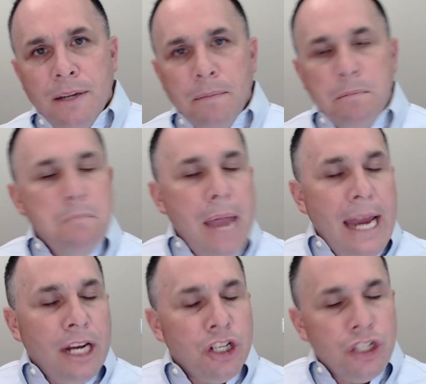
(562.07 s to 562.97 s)

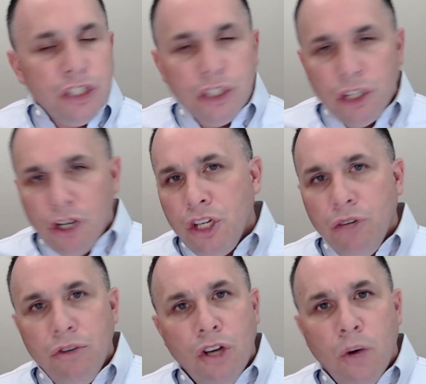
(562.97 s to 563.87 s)
make sure you
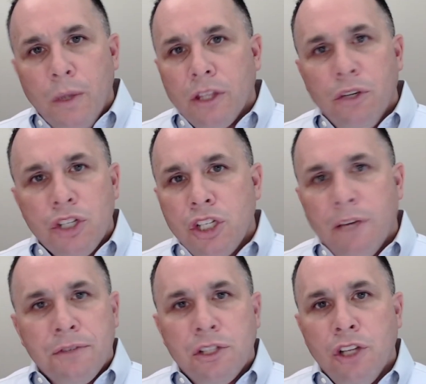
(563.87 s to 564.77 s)
know what those
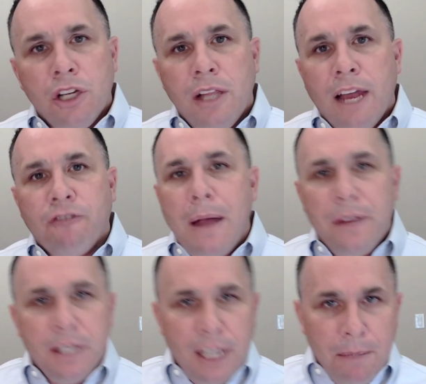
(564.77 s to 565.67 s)
shifts look like from how the
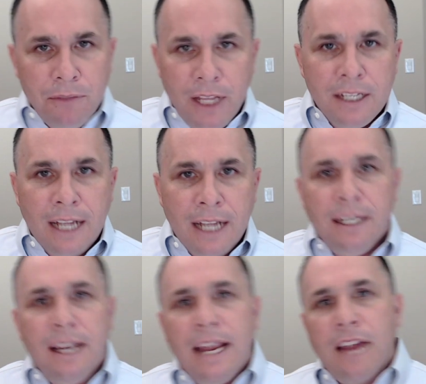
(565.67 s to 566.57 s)
team thinks and acts
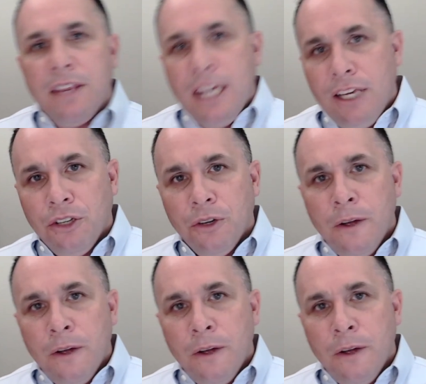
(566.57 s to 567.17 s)
today to how they need to.